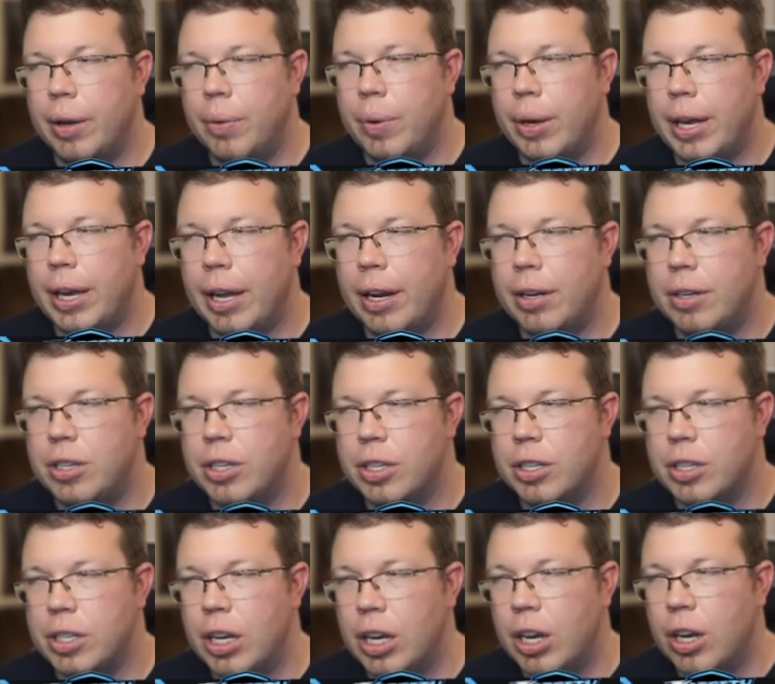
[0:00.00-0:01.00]
Like, we can't
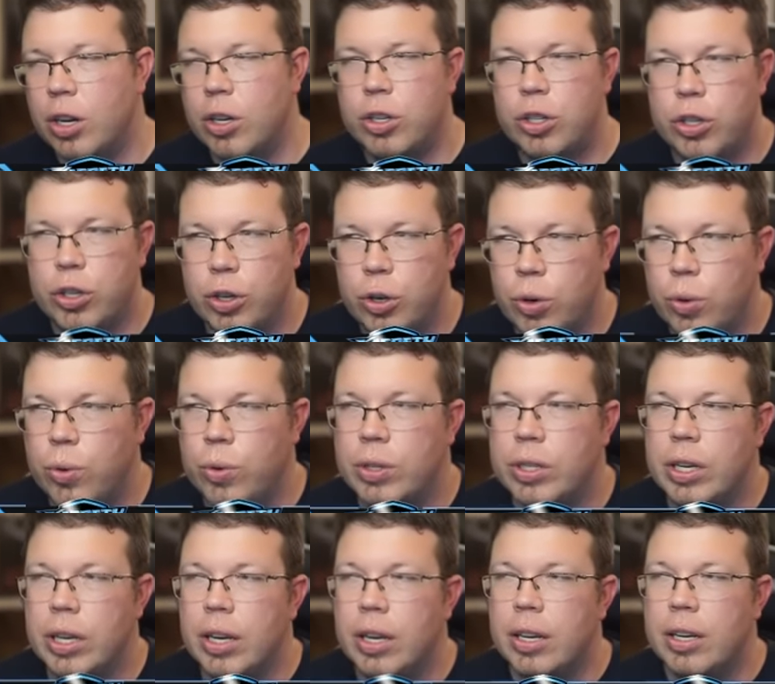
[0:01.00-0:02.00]
just
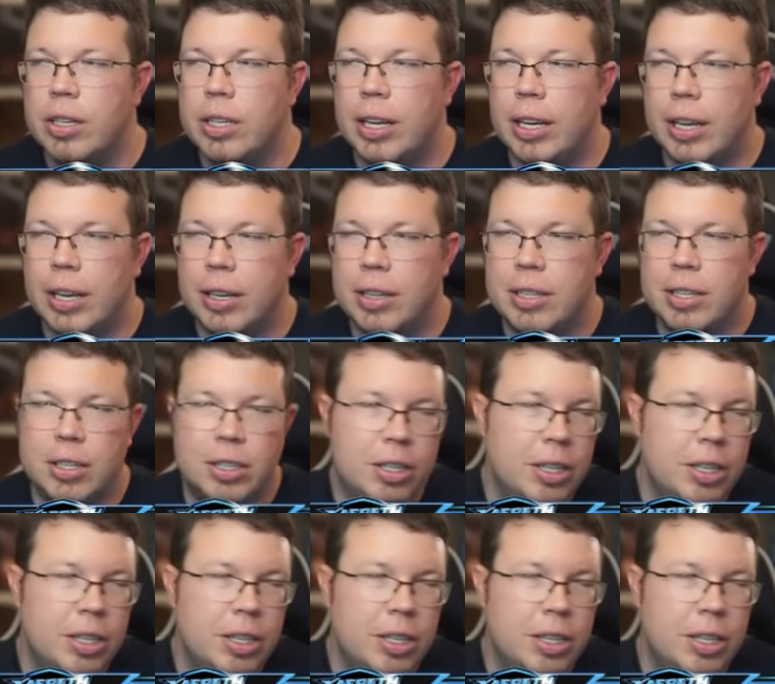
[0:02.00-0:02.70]
choose to